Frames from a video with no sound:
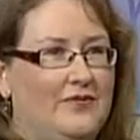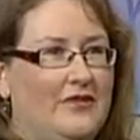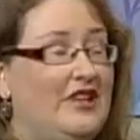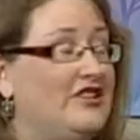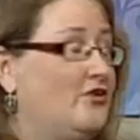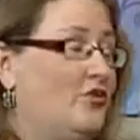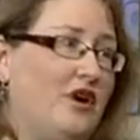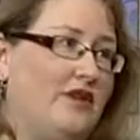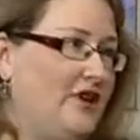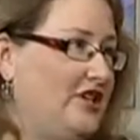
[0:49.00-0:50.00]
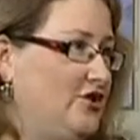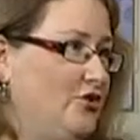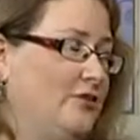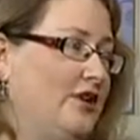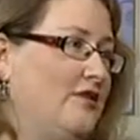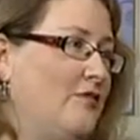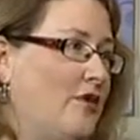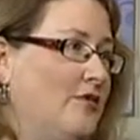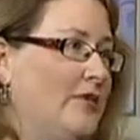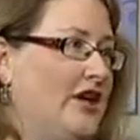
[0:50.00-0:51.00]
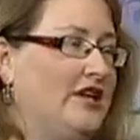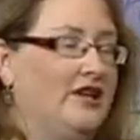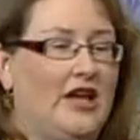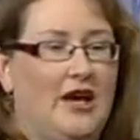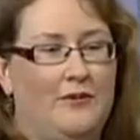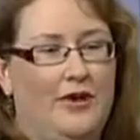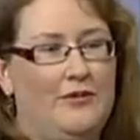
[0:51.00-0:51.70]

There's a wide range of normal at the moment, Megan.